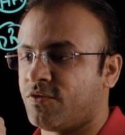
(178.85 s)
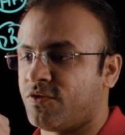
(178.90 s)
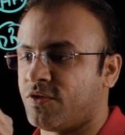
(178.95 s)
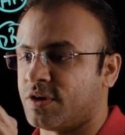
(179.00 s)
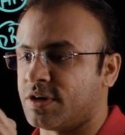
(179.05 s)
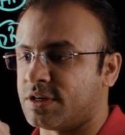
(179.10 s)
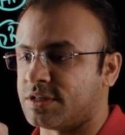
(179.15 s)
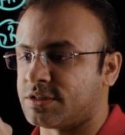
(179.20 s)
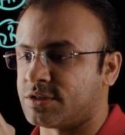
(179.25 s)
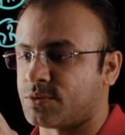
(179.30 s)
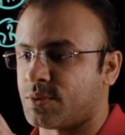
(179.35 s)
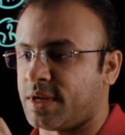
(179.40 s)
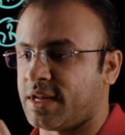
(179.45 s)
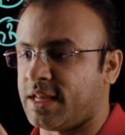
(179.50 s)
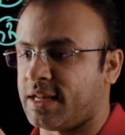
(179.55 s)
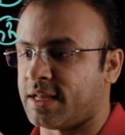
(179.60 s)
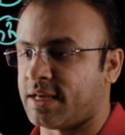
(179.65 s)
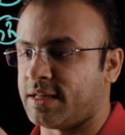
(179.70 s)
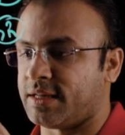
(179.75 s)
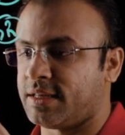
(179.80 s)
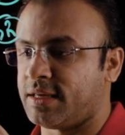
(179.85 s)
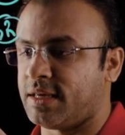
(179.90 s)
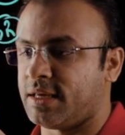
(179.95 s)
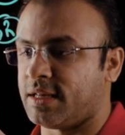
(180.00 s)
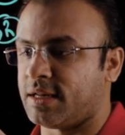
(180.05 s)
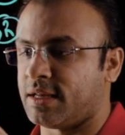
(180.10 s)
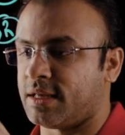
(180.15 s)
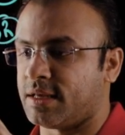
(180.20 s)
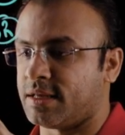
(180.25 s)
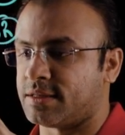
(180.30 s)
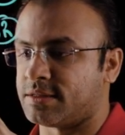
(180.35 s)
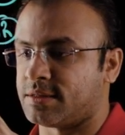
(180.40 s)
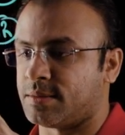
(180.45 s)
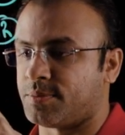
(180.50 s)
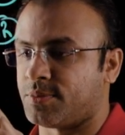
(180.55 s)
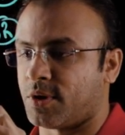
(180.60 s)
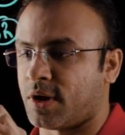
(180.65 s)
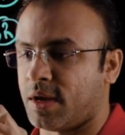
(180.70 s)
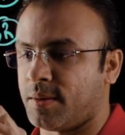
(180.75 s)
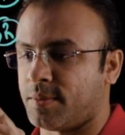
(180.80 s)
1st, 2019 is
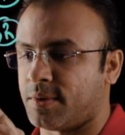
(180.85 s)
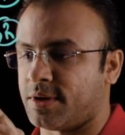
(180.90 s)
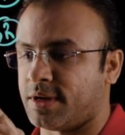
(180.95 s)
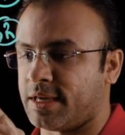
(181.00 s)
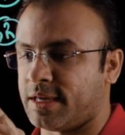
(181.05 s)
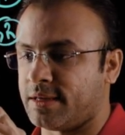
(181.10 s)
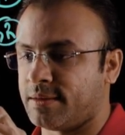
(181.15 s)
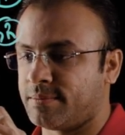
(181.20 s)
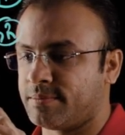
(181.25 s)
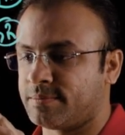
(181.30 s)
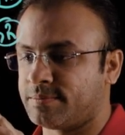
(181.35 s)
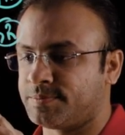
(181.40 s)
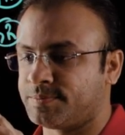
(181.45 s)
the primary